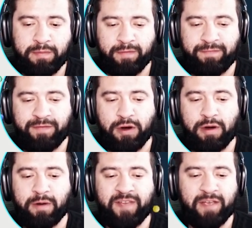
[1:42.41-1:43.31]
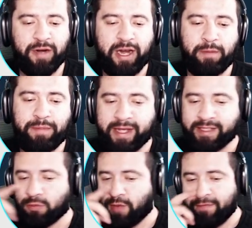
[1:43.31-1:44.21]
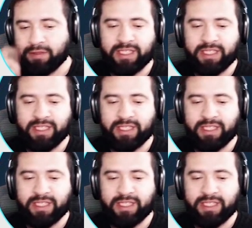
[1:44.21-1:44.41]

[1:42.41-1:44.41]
prefer favorite airplanes, arrival